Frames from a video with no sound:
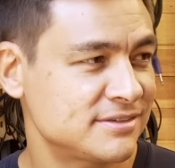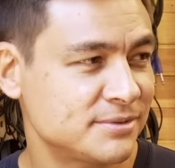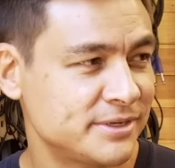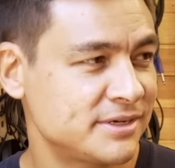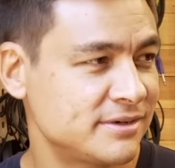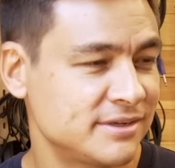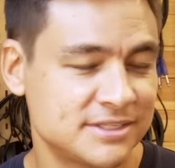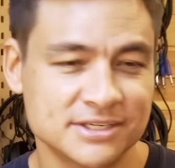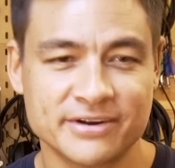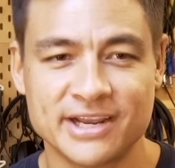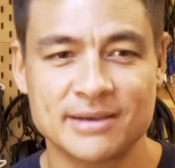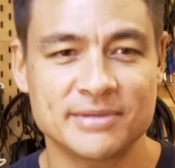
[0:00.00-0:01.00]
Twitter,
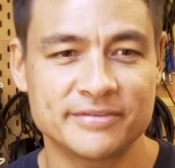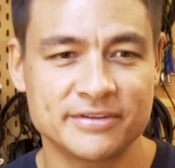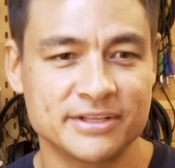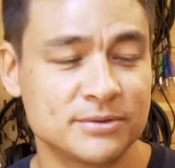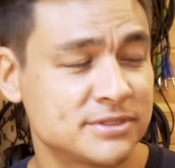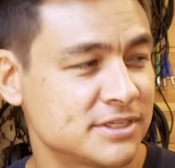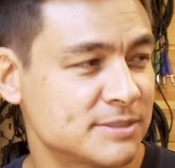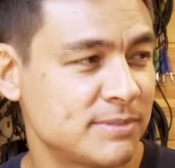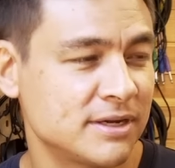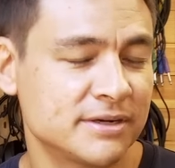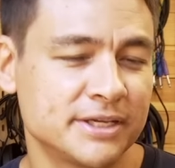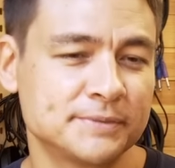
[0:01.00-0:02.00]
Instagram, everything was
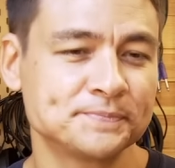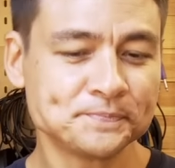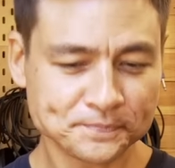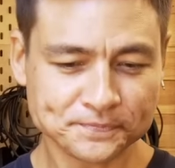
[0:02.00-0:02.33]
exploding.